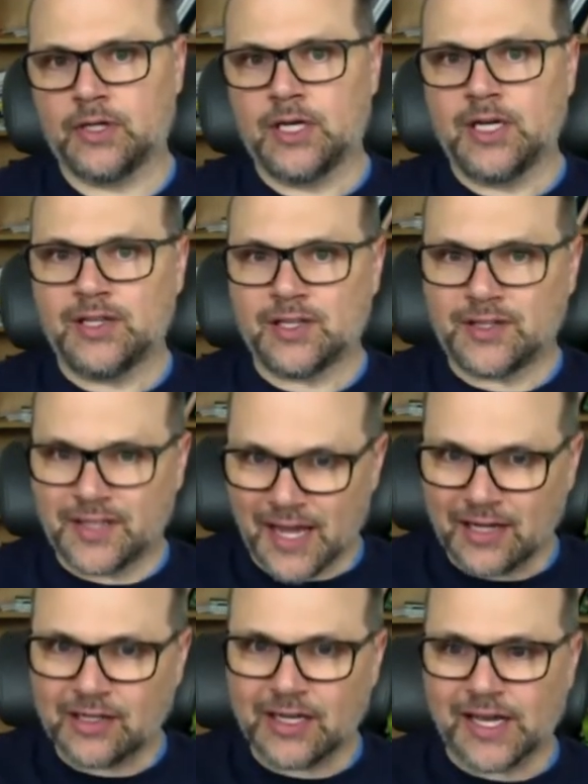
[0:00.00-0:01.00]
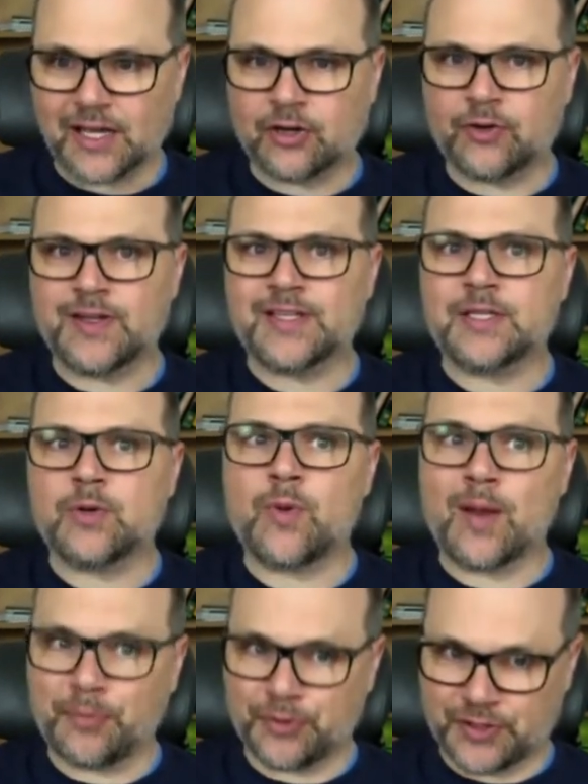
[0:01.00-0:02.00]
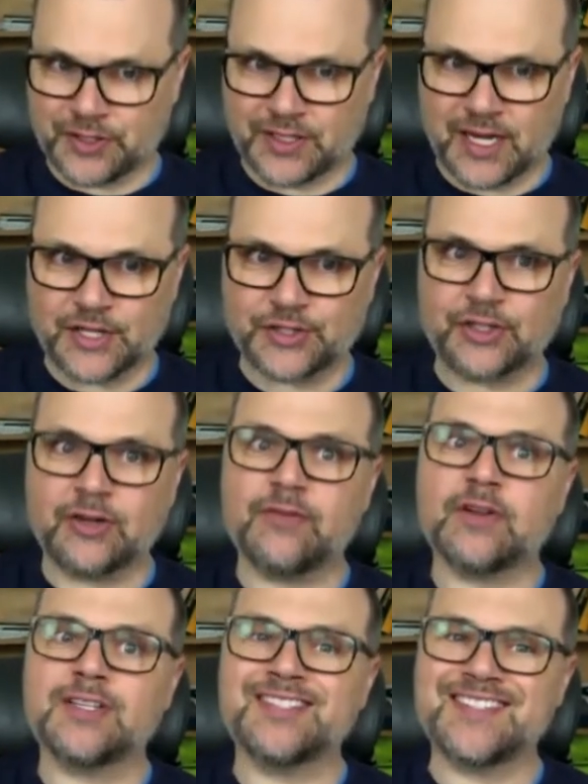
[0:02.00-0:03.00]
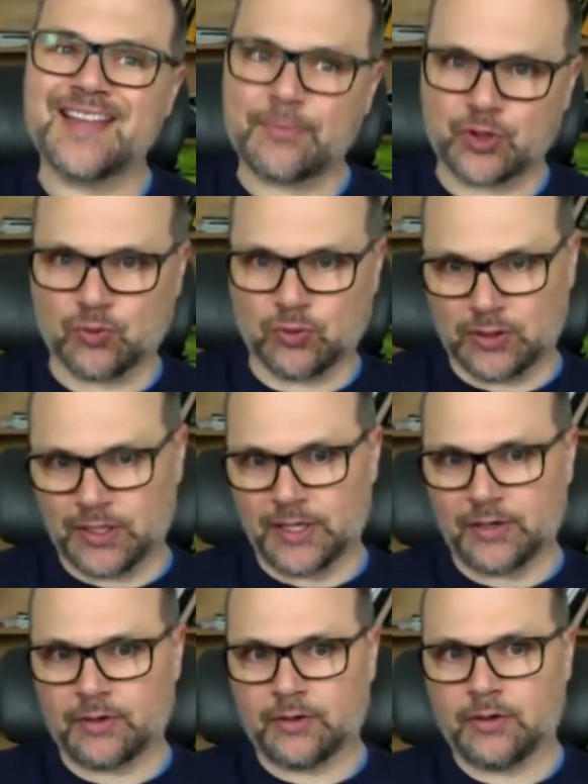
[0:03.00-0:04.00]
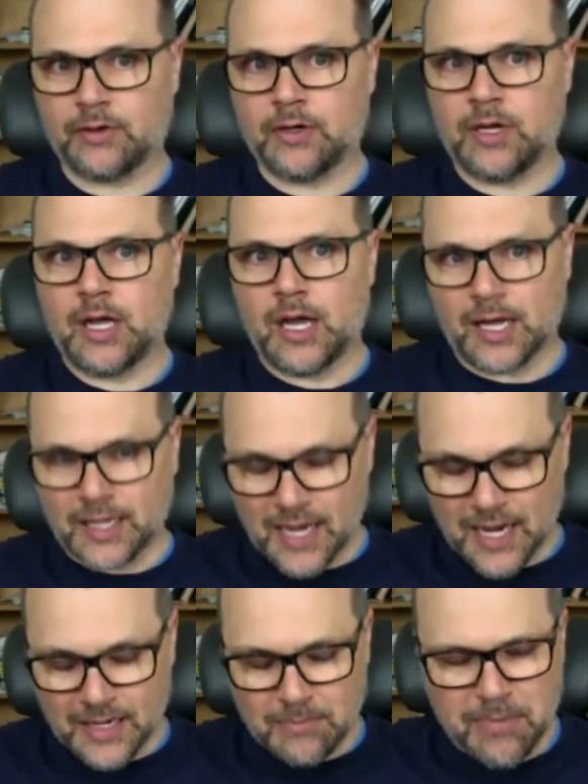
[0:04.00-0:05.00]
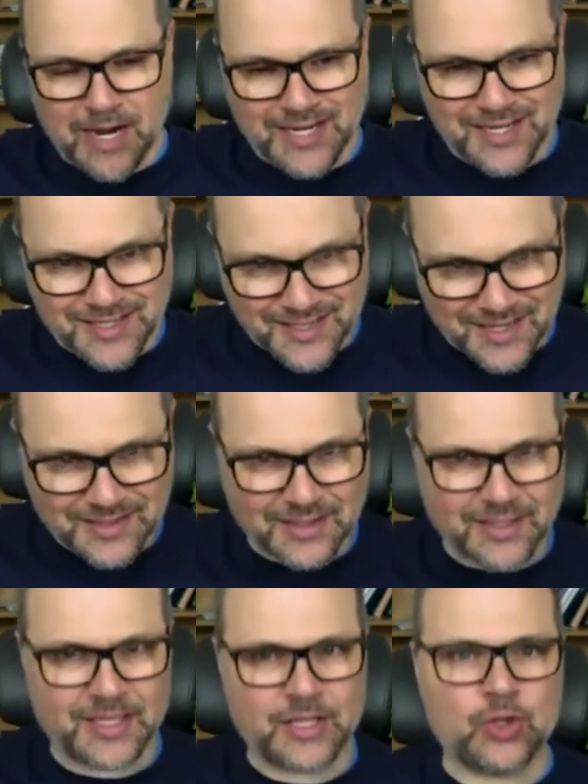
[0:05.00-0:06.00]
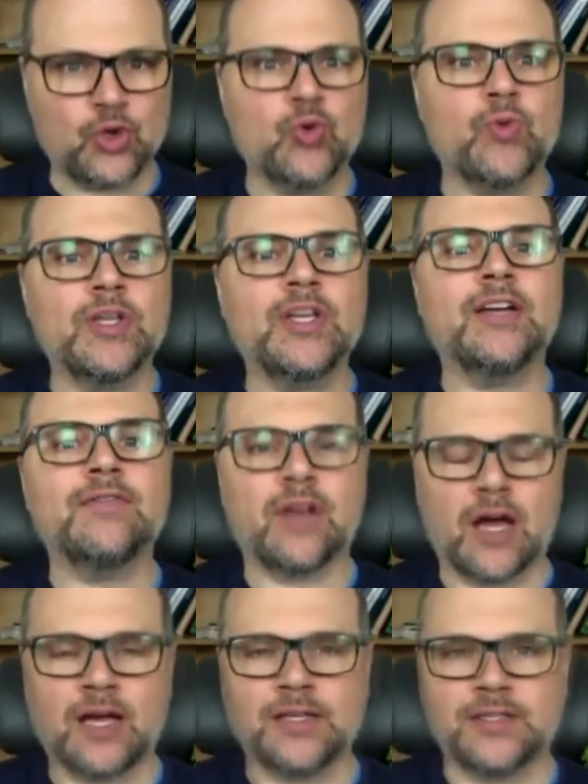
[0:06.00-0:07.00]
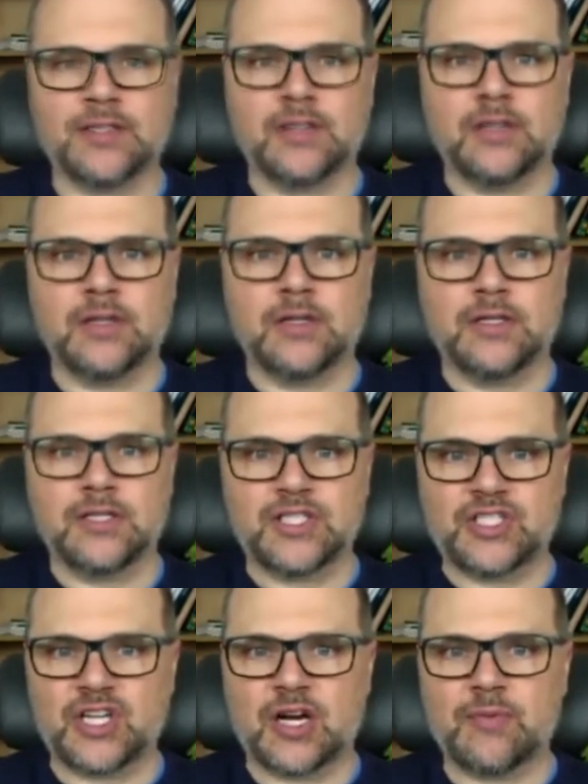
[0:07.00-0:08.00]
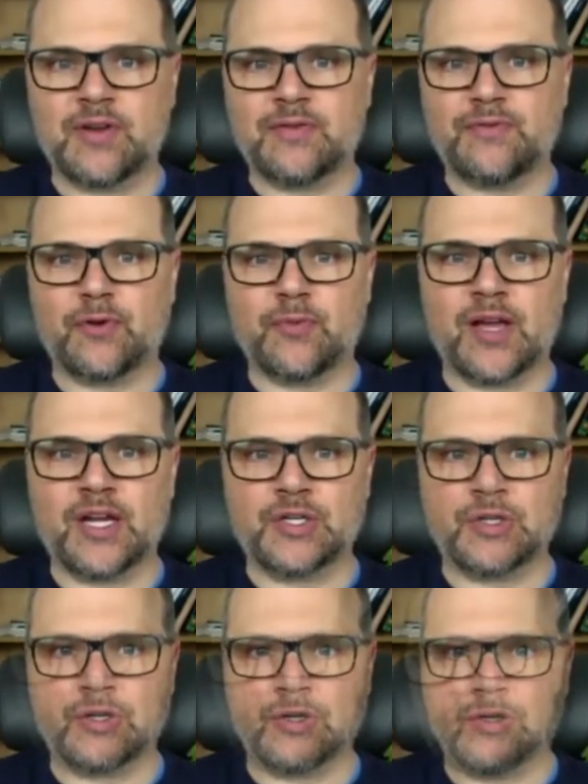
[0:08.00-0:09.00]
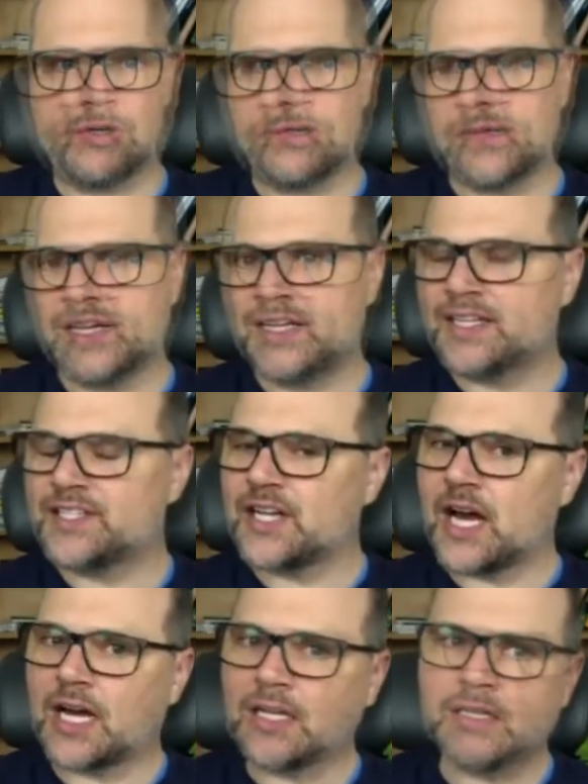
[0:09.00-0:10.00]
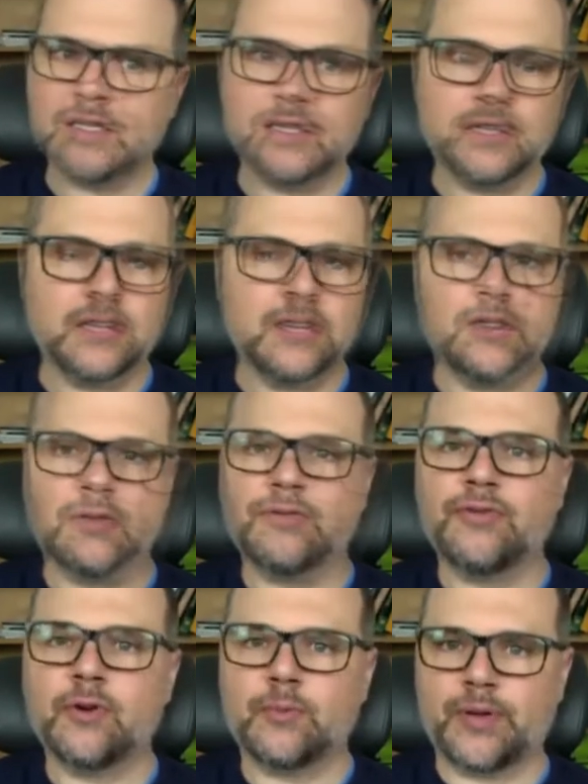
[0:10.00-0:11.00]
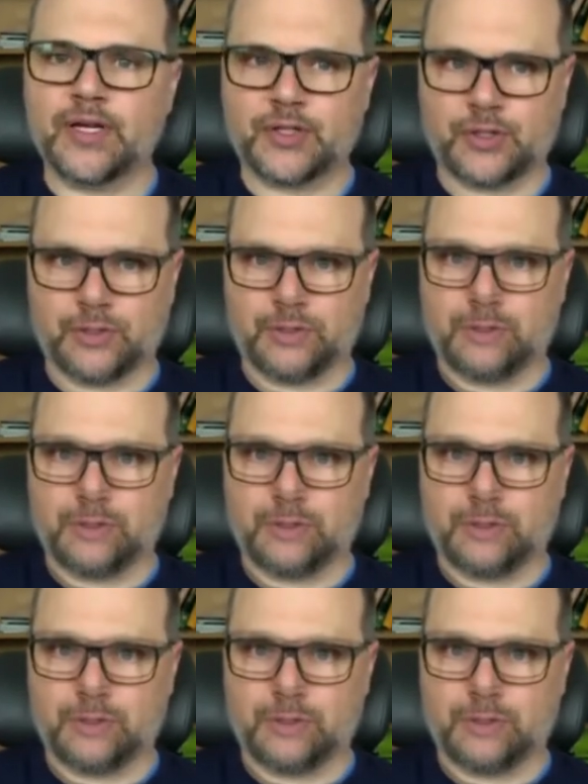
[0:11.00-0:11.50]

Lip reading: The data layer is a representation of the conceptual layer. Again, by necessity, you will have lost some information. It is not the full picture.